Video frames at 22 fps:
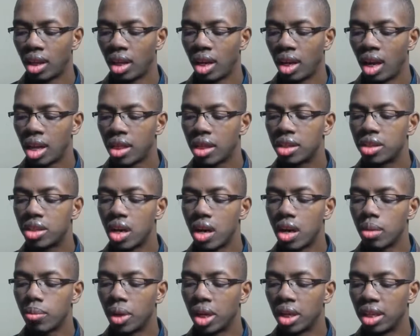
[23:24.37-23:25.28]
The
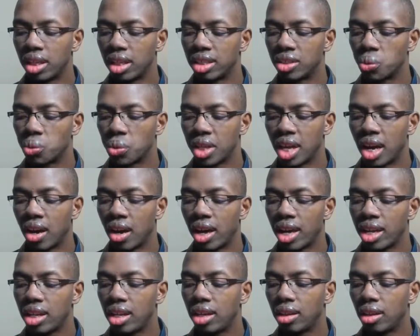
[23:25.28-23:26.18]
Dharma is without
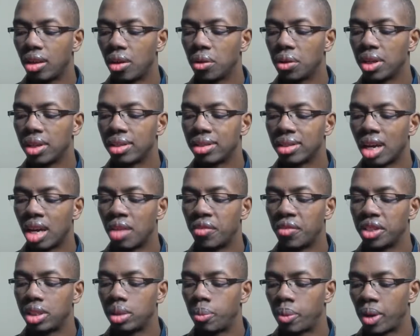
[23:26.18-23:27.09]
any locus of its
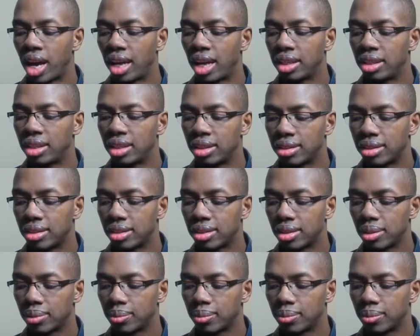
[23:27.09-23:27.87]
practice.